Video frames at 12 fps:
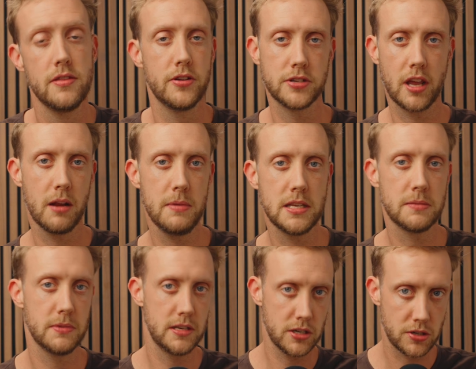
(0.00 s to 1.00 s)
There's going to be
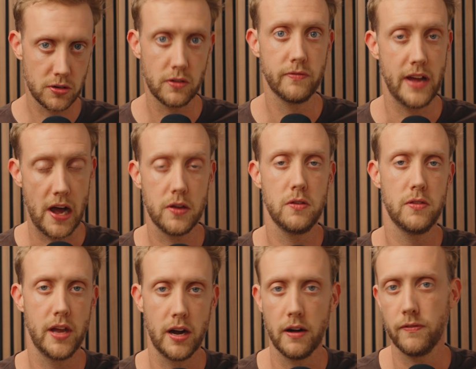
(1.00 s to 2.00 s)
some additional value
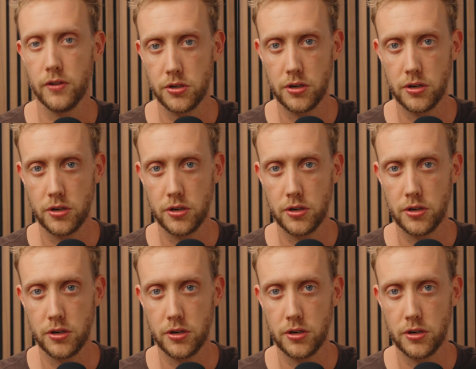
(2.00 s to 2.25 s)
there for